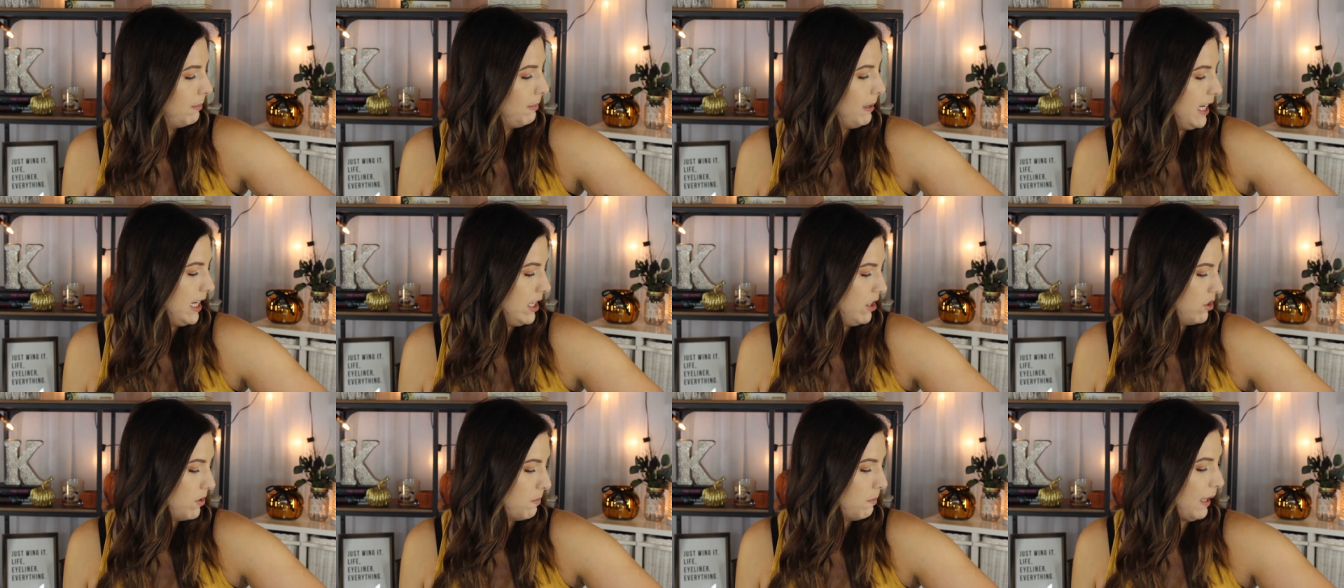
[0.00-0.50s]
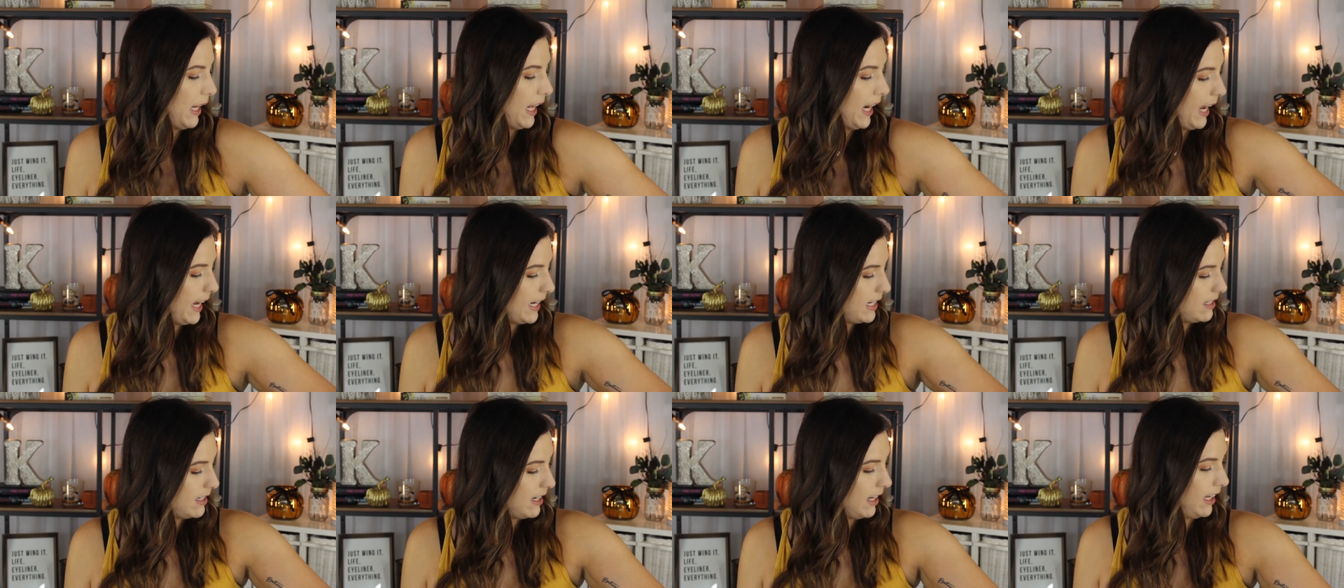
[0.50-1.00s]
the beach, but
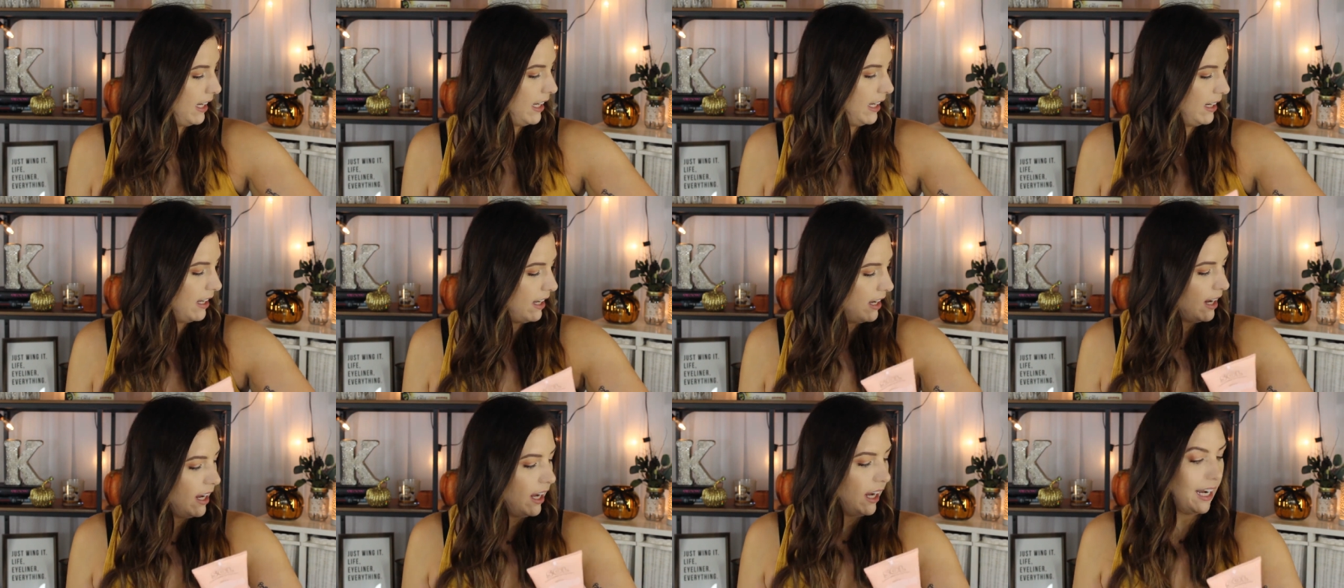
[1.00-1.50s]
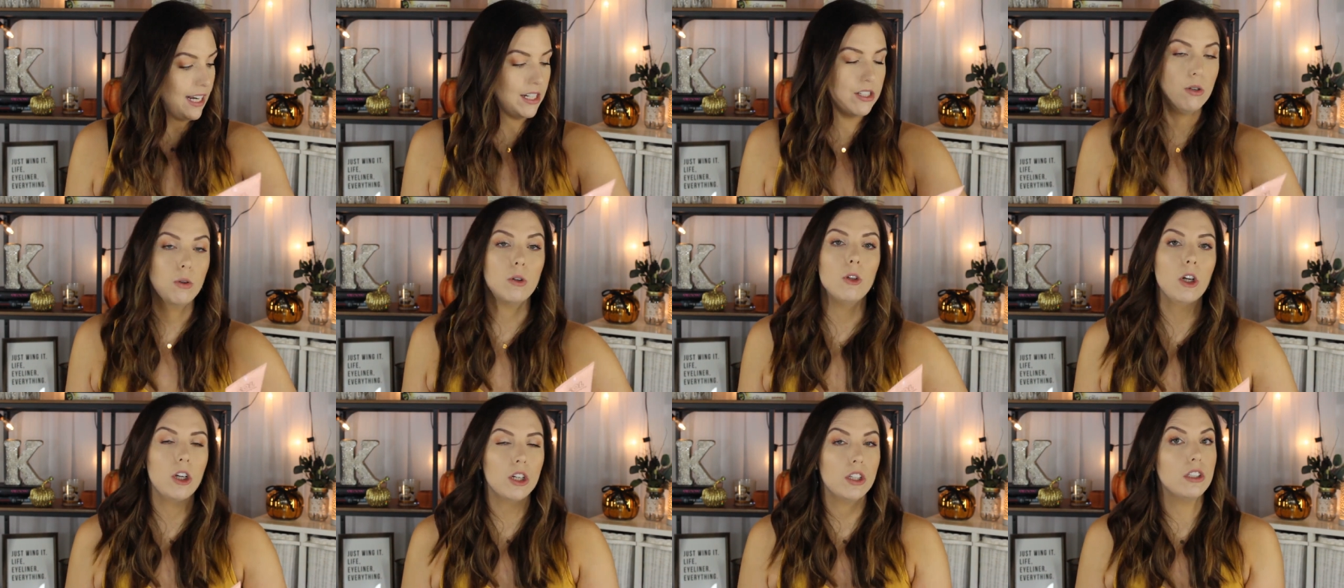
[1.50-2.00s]
I did, I
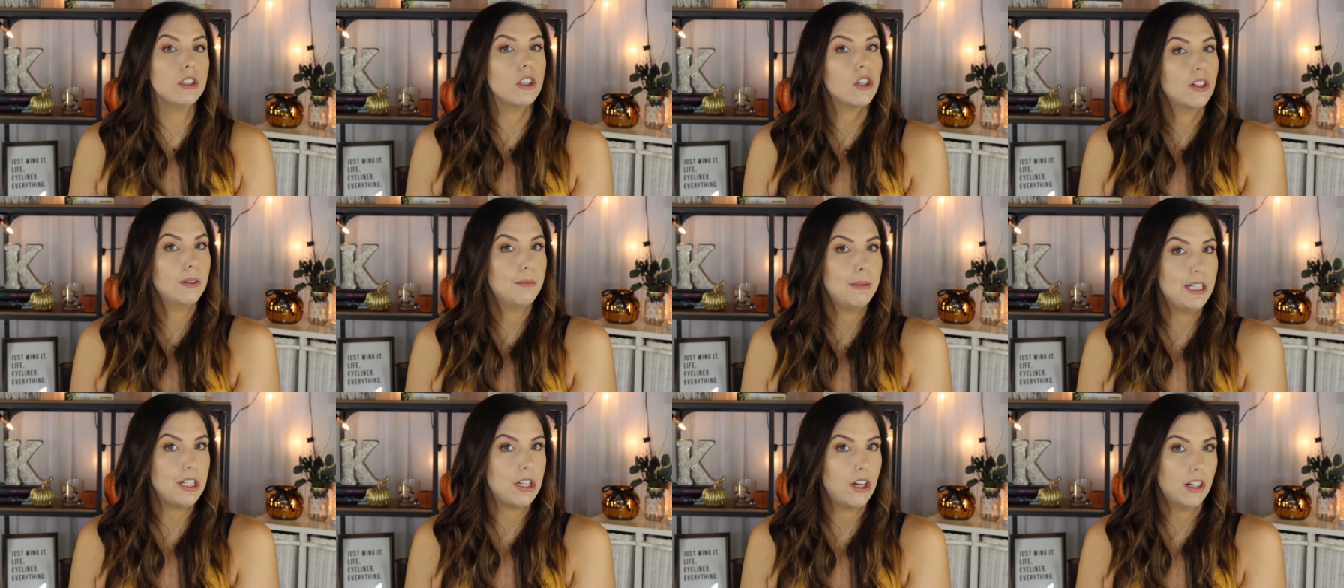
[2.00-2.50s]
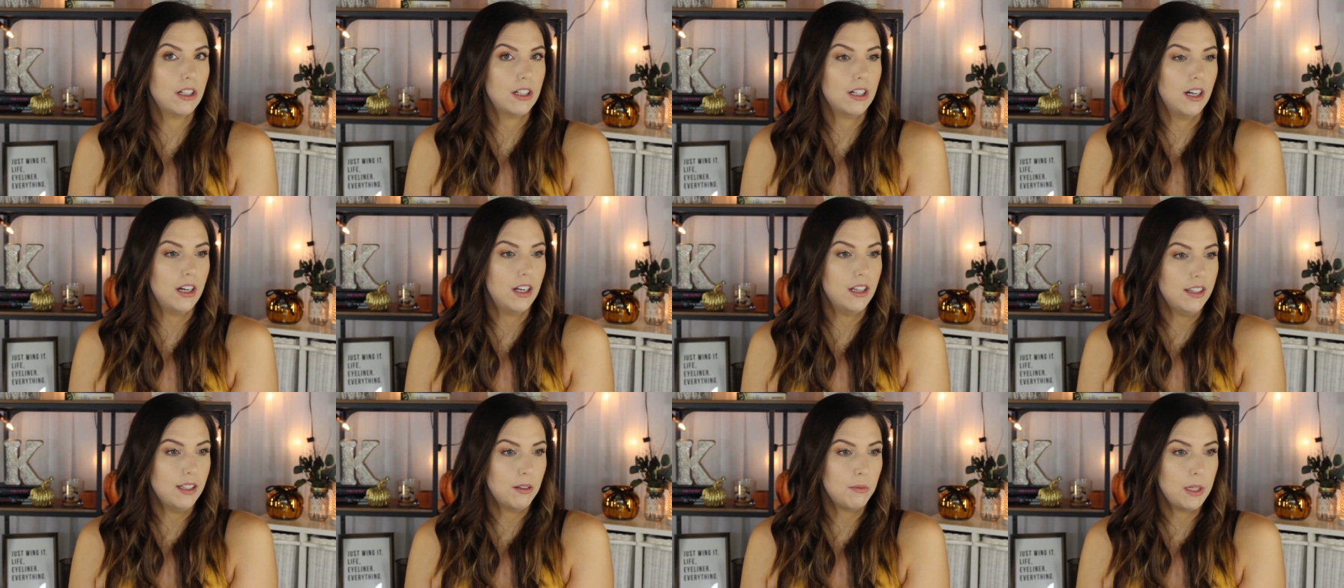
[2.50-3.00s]
do look a little bit
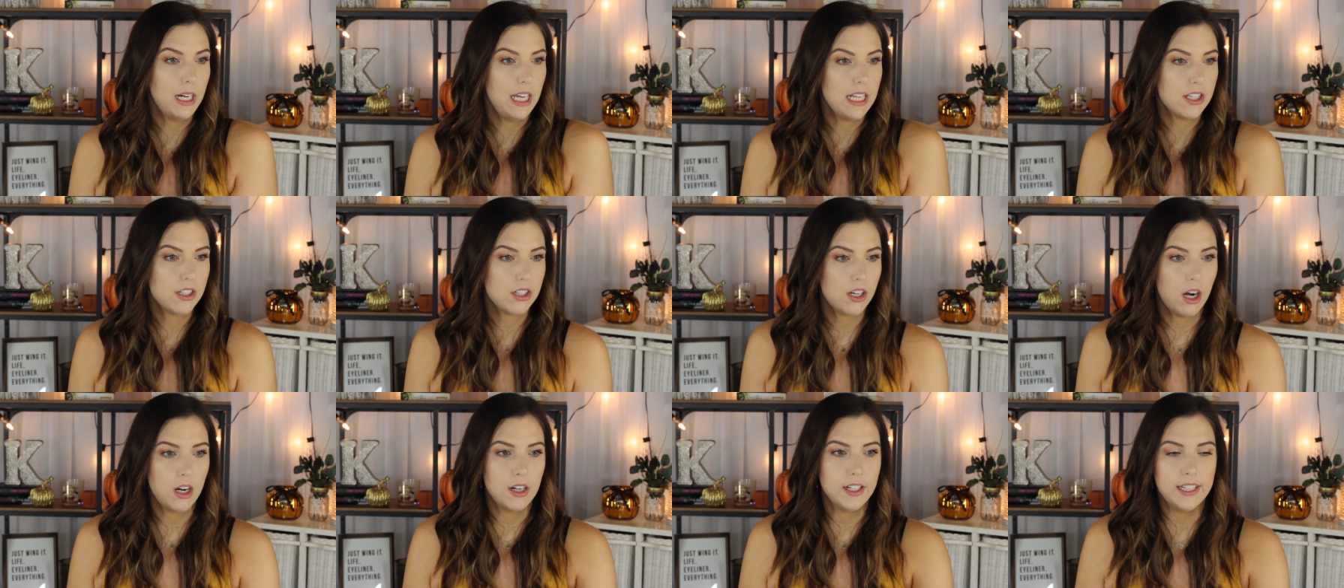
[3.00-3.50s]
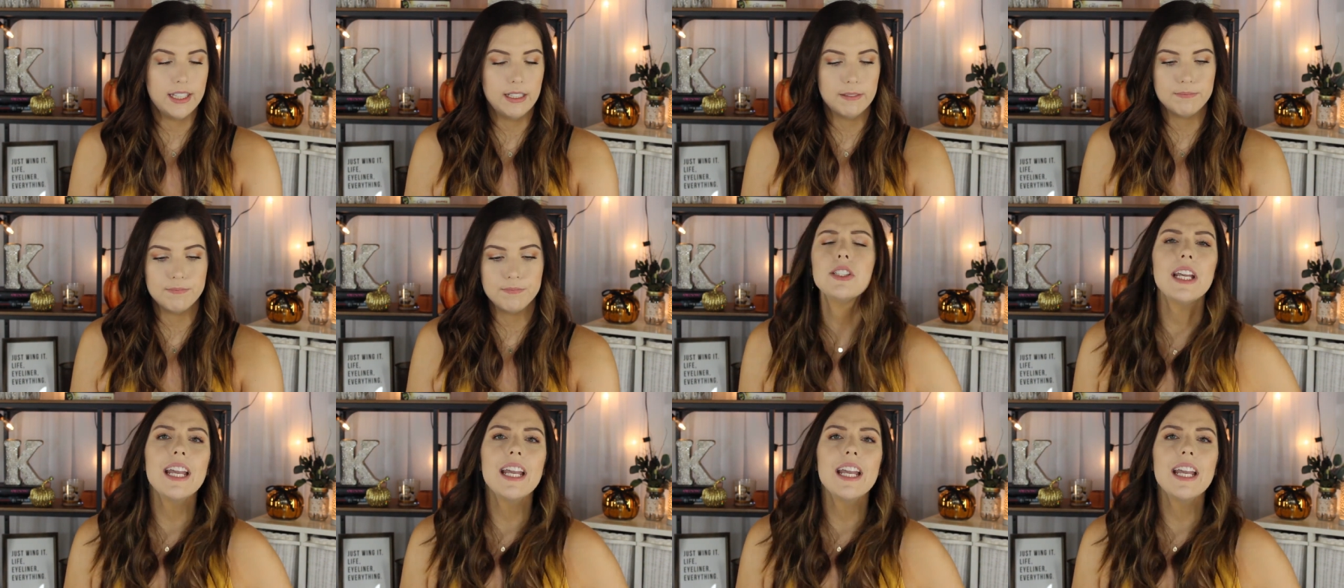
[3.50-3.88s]
darker than when I started.